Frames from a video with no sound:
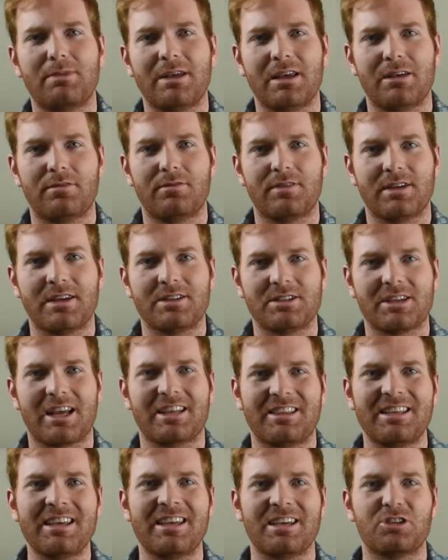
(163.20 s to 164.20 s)
beef is, I
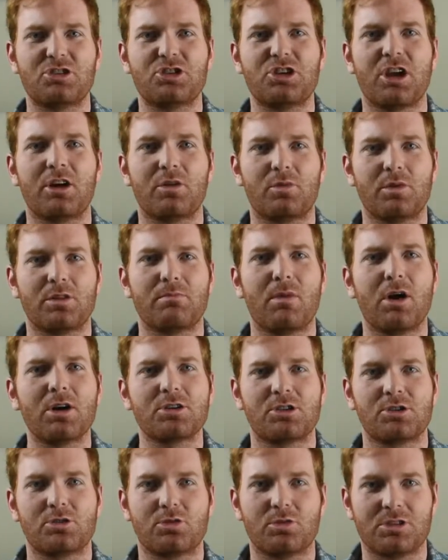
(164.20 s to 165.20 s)
think, shared with
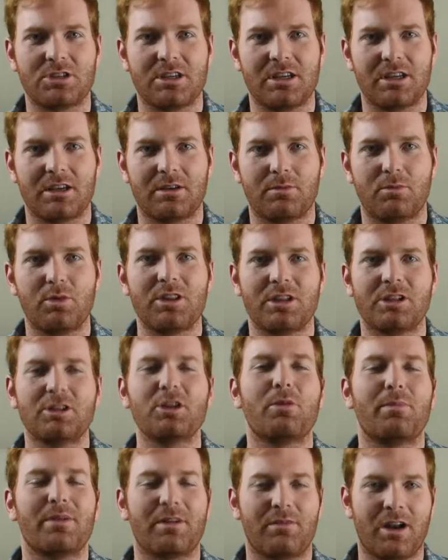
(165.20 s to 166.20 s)
Marx's critique, with a
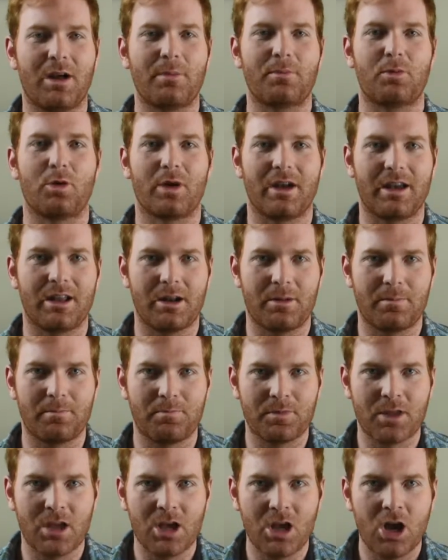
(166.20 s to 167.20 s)
little bit of an upgrade.
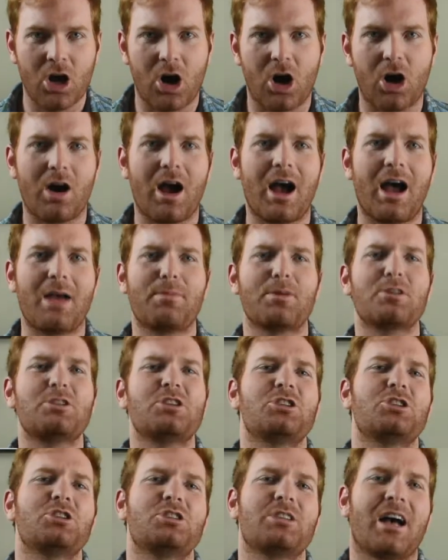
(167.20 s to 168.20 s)
Our
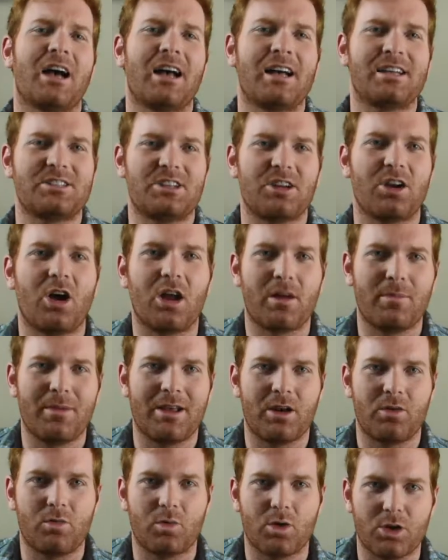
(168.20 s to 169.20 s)
hyper-digitized and
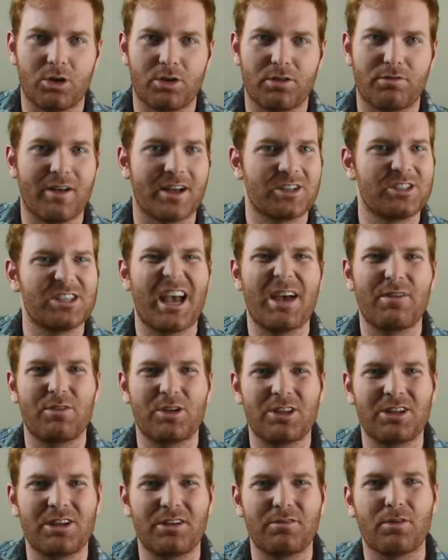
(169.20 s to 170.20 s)
automated world affects
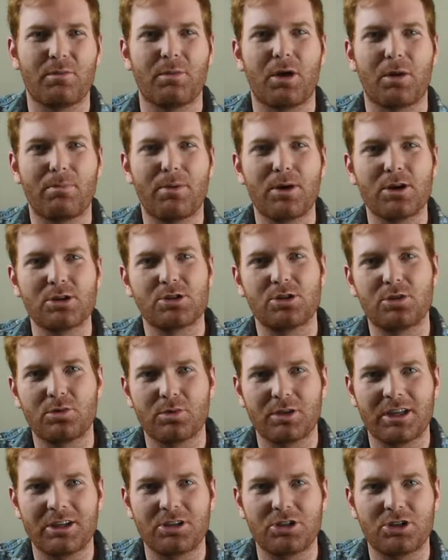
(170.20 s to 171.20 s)
everything from our personal
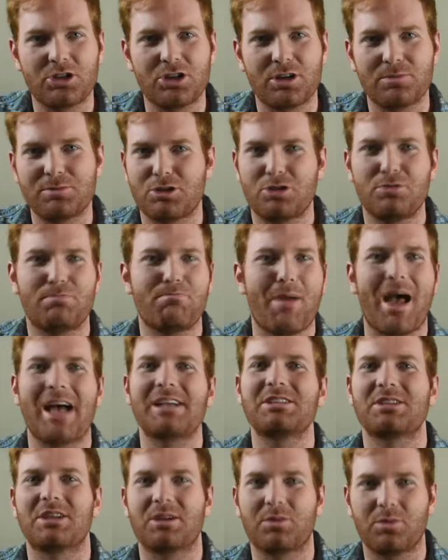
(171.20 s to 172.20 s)
relationships to
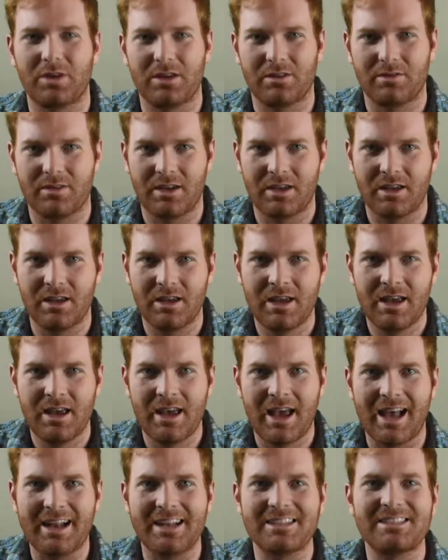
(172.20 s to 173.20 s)
basket weaving,
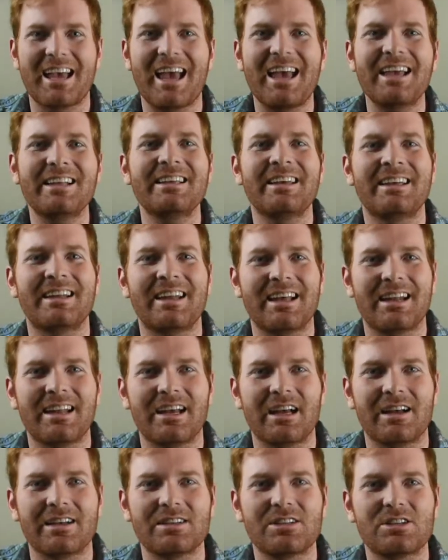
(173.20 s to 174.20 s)
and it's alienating
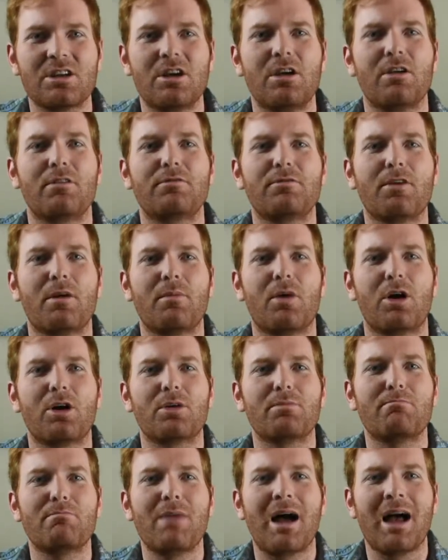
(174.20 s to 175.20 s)
us from our
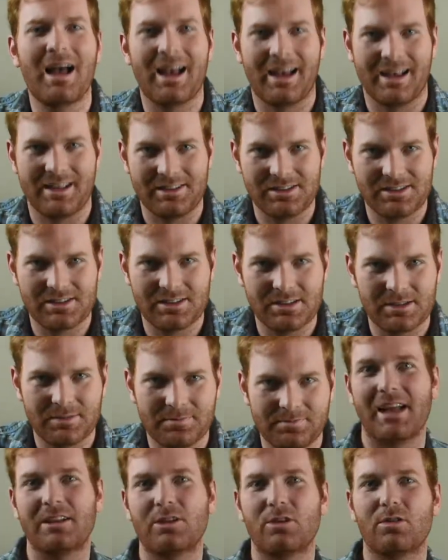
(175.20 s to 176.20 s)
minds.
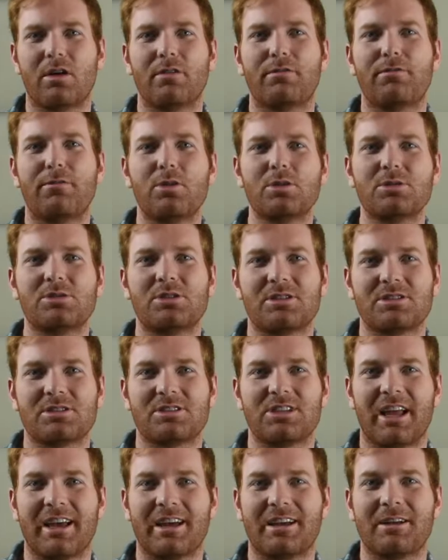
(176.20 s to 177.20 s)
And there are forces
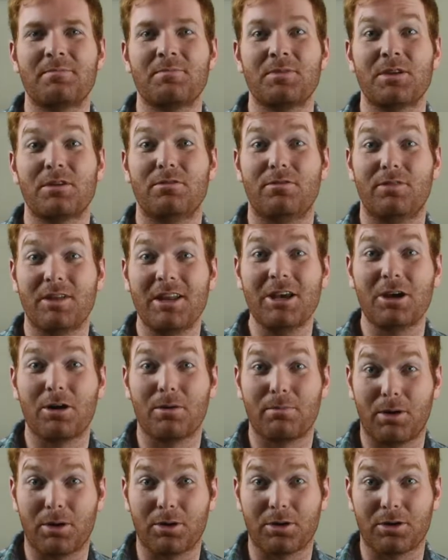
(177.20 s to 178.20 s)
like video
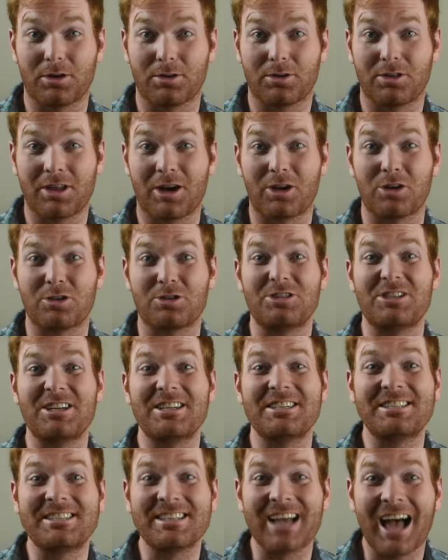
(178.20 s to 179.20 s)
poker that are
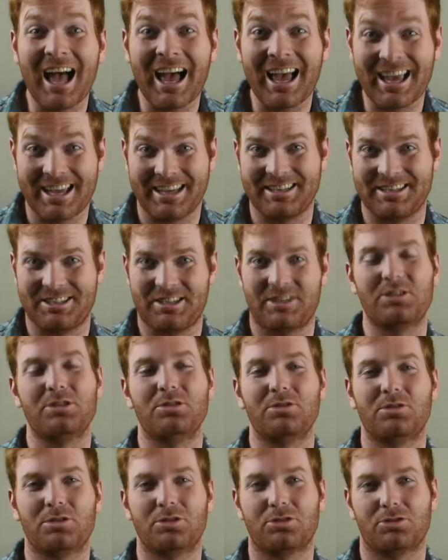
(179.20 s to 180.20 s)
designed to
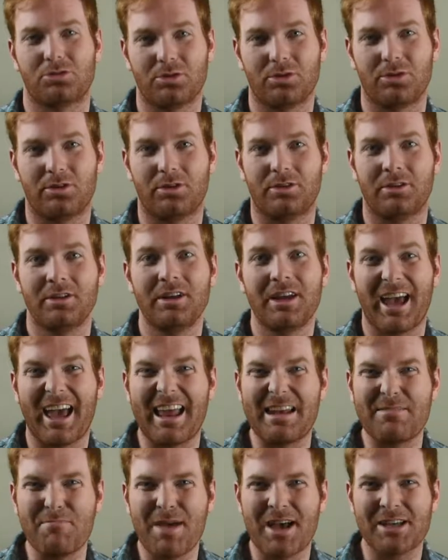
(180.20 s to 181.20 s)
control
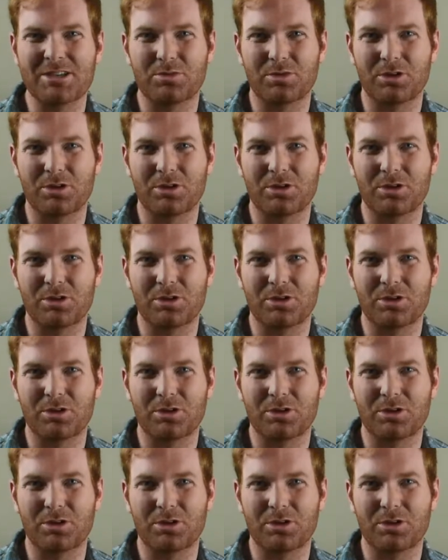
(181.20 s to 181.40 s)
and mess